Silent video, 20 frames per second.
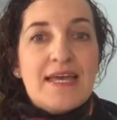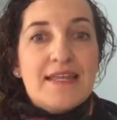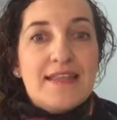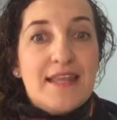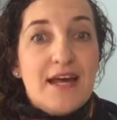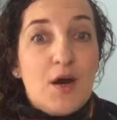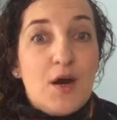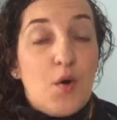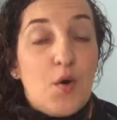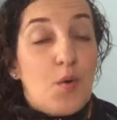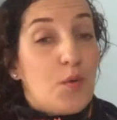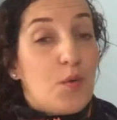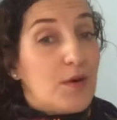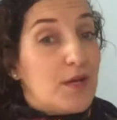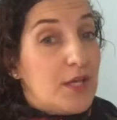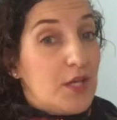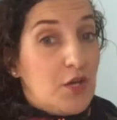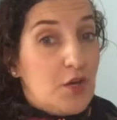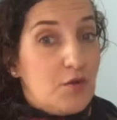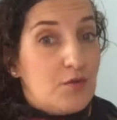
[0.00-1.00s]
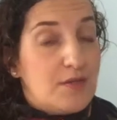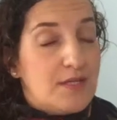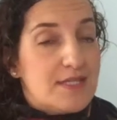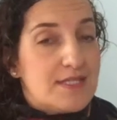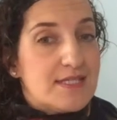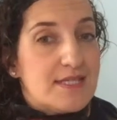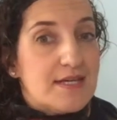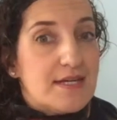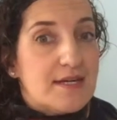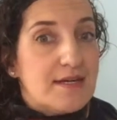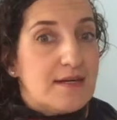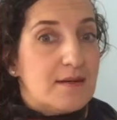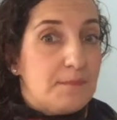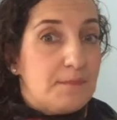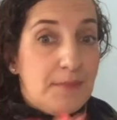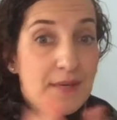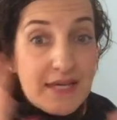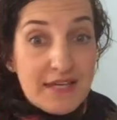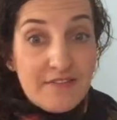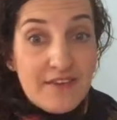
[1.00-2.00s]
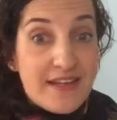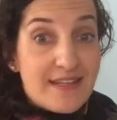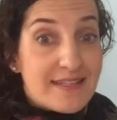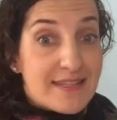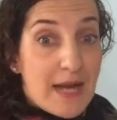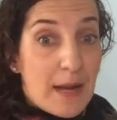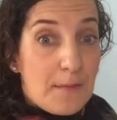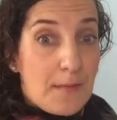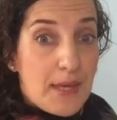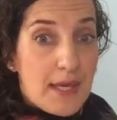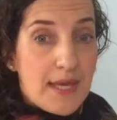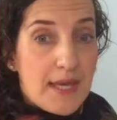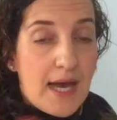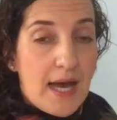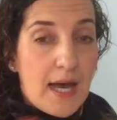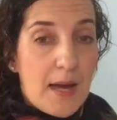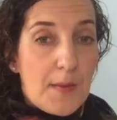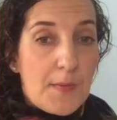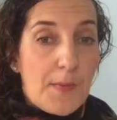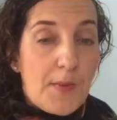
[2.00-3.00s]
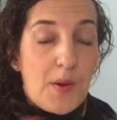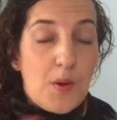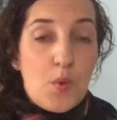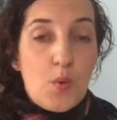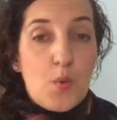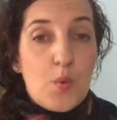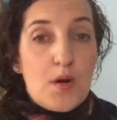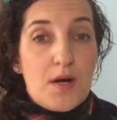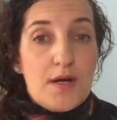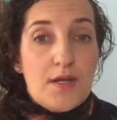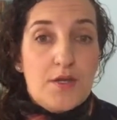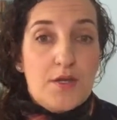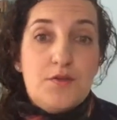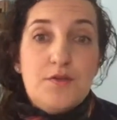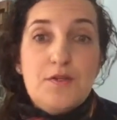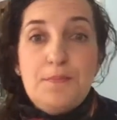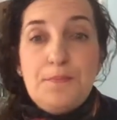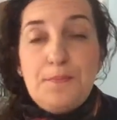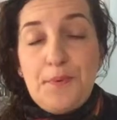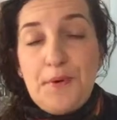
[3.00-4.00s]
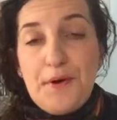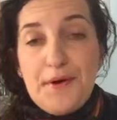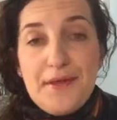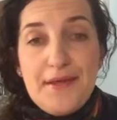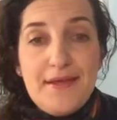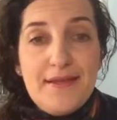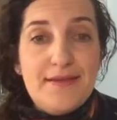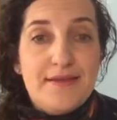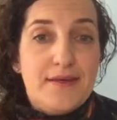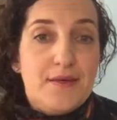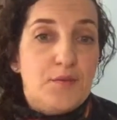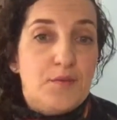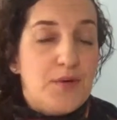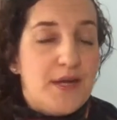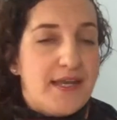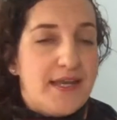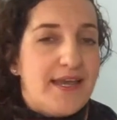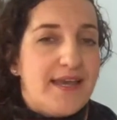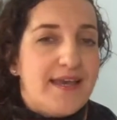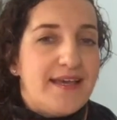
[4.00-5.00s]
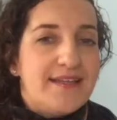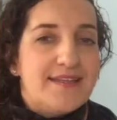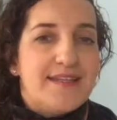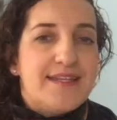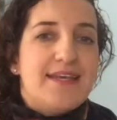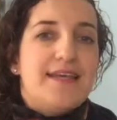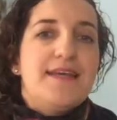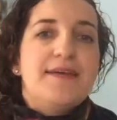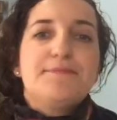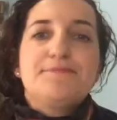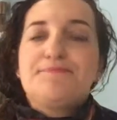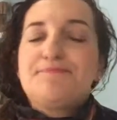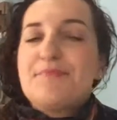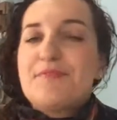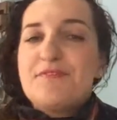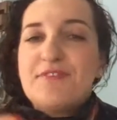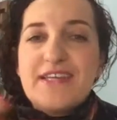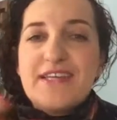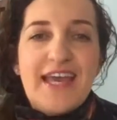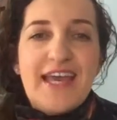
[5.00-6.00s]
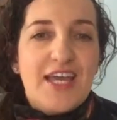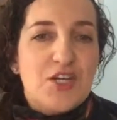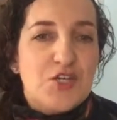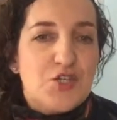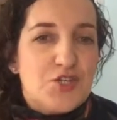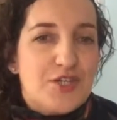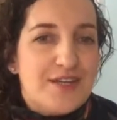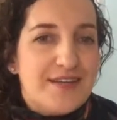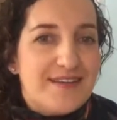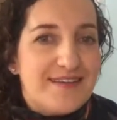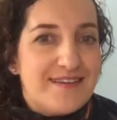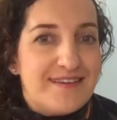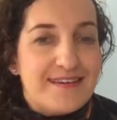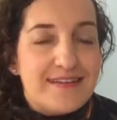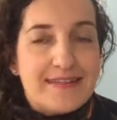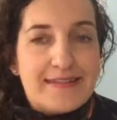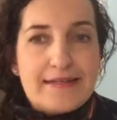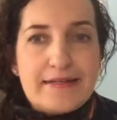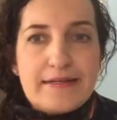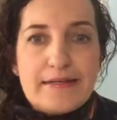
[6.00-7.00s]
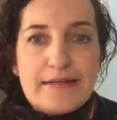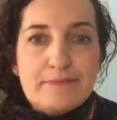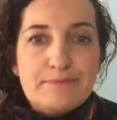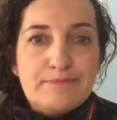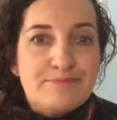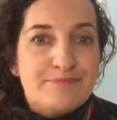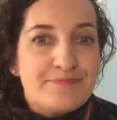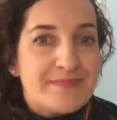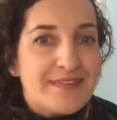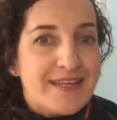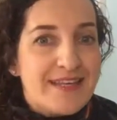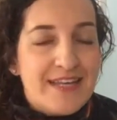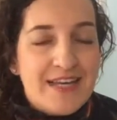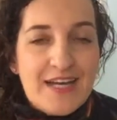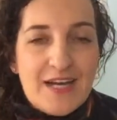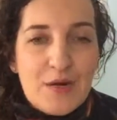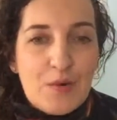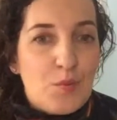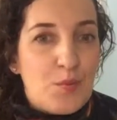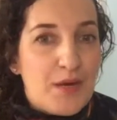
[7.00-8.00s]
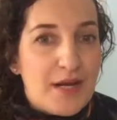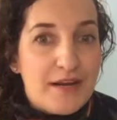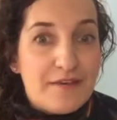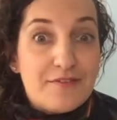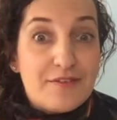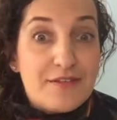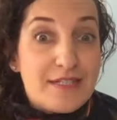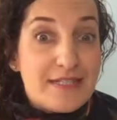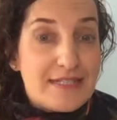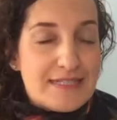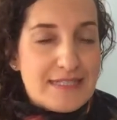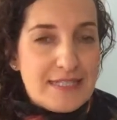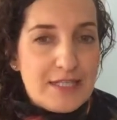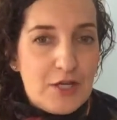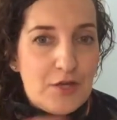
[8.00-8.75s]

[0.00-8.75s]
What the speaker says: Now, there's a big event coming up, or, the party, the wedding, the vacation, whatever,